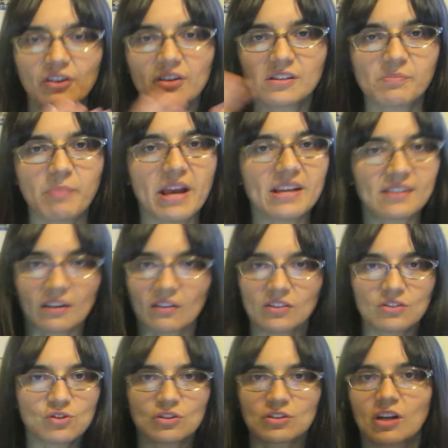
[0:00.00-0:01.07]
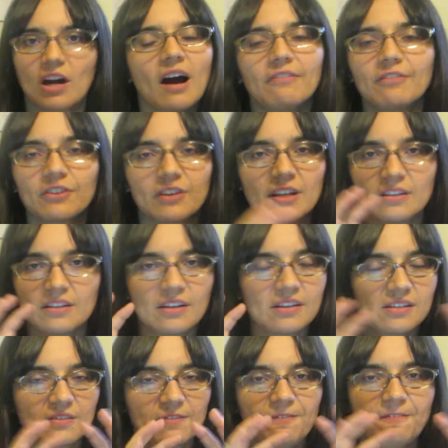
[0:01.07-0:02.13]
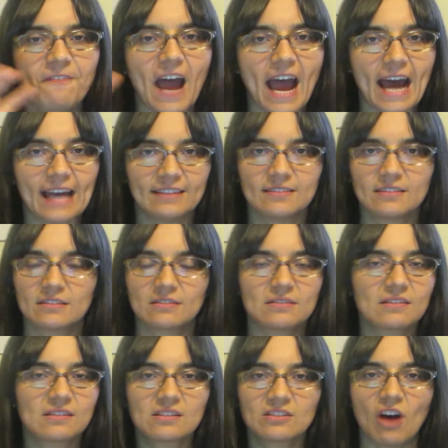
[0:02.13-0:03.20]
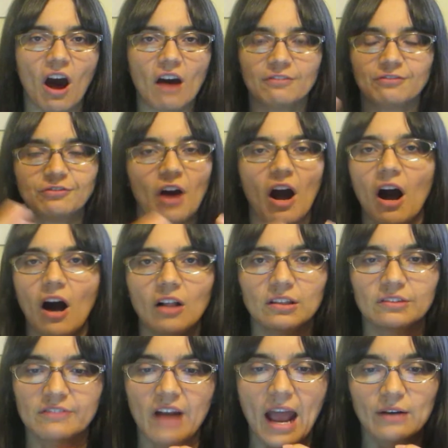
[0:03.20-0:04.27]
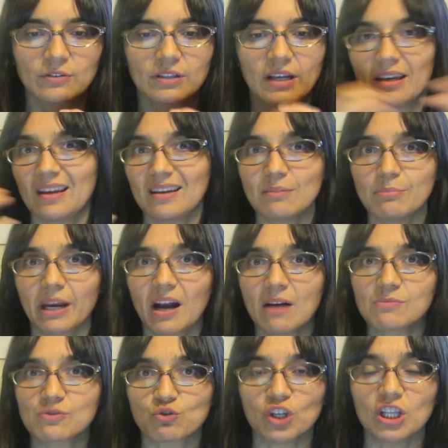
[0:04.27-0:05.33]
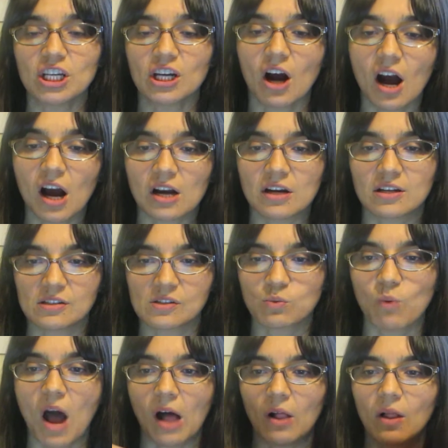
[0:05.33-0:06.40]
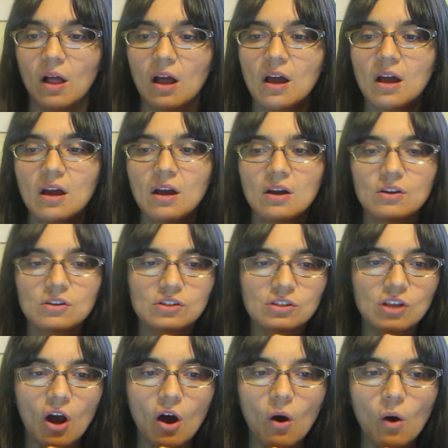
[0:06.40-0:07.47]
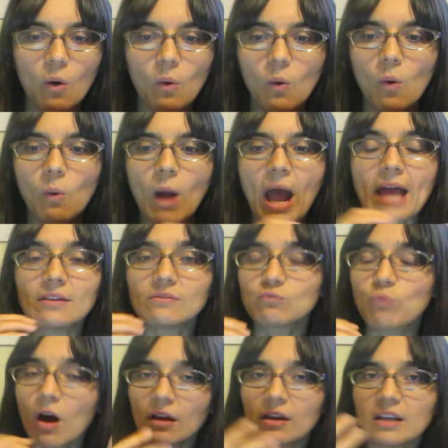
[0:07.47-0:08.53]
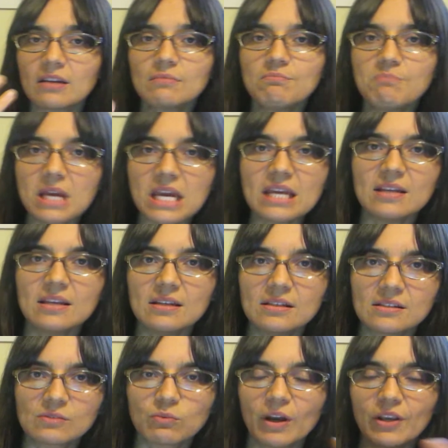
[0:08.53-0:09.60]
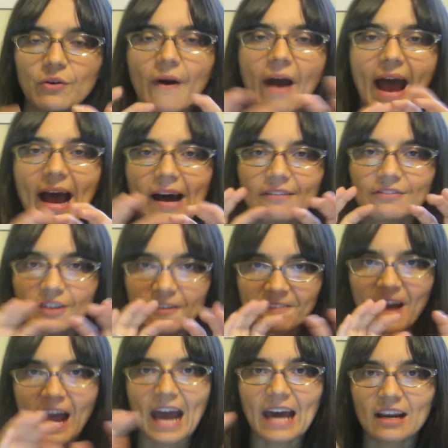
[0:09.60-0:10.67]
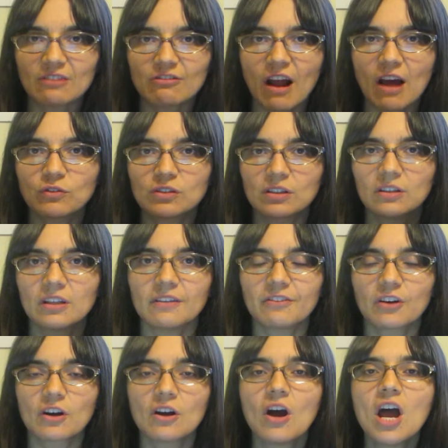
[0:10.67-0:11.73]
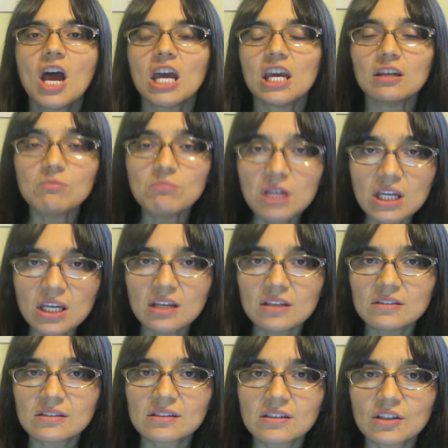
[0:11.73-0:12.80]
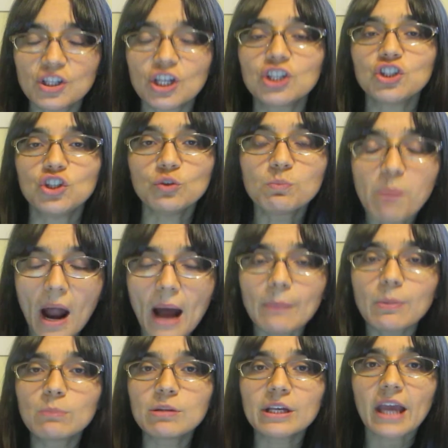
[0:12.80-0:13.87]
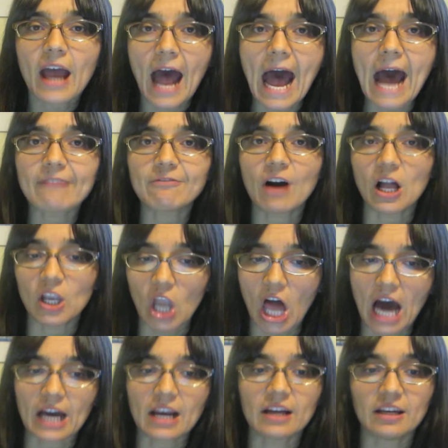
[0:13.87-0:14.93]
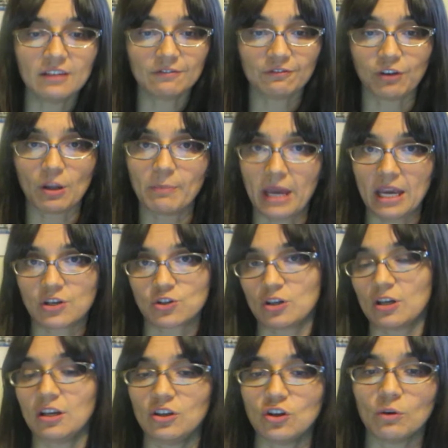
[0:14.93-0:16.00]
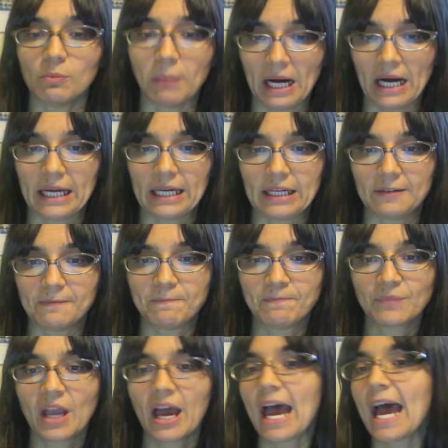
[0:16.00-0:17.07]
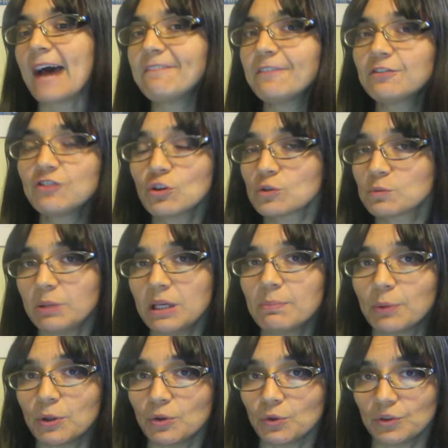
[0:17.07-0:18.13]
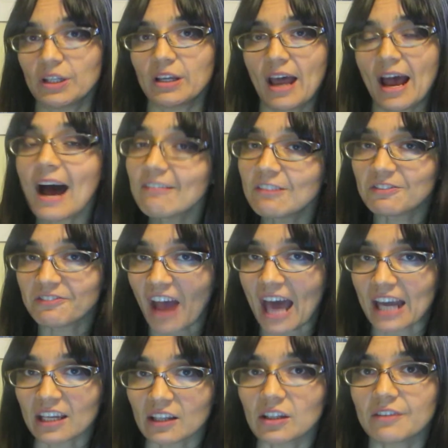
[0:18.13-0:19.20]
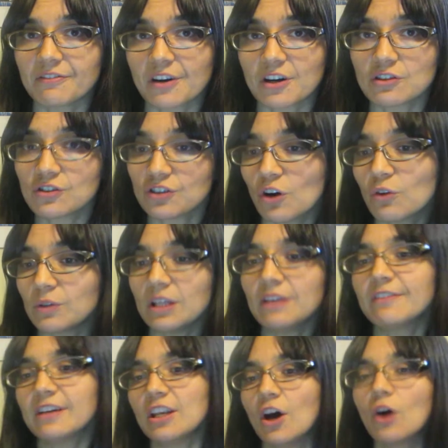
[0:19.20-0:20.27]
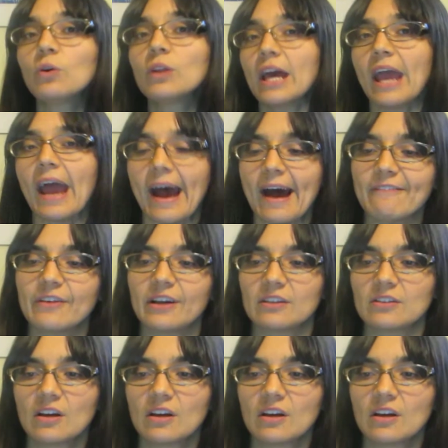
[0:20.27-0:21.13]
is basically just covered in this fat stuff all around it. And it becomes really hard as well. So, and what it means when you have the fat around the liver, it means that you probably have a lot of inflammation in your body. Half of those people that have a fatty liver don't even know they have it,